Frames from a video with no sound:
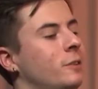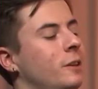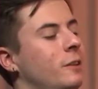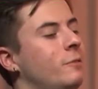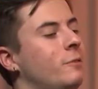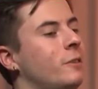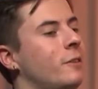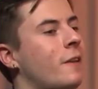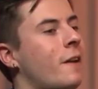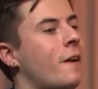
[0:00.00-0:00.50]

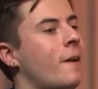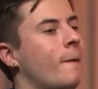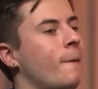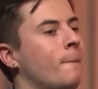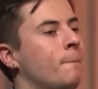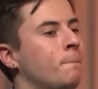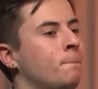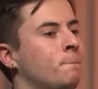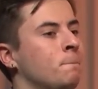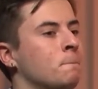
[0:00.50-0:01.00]
Even now,
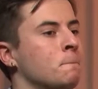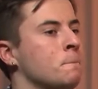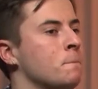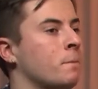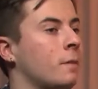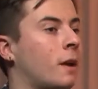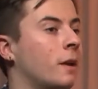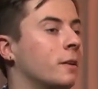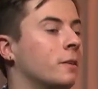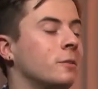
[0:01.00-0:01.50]

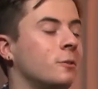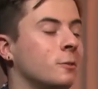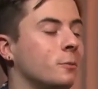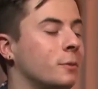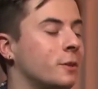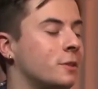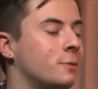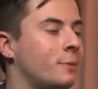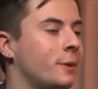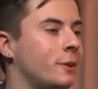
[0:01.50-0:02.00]
I could do a
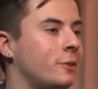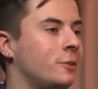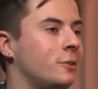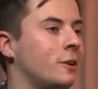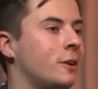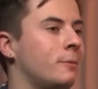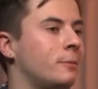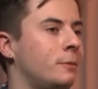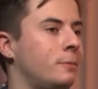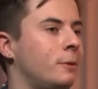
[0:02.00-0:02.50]
much better
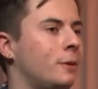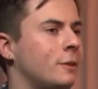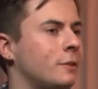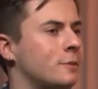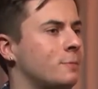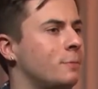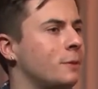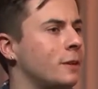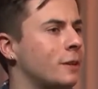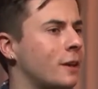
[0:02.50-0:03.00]
job, to be
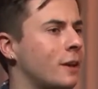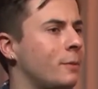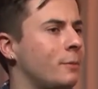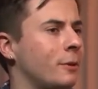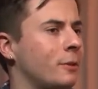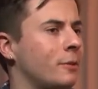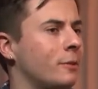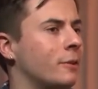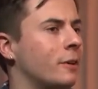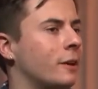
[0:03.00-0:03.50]
honest, but it came
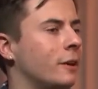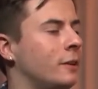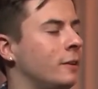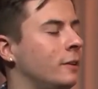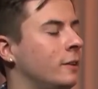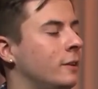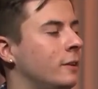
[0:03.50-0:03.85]
out okay.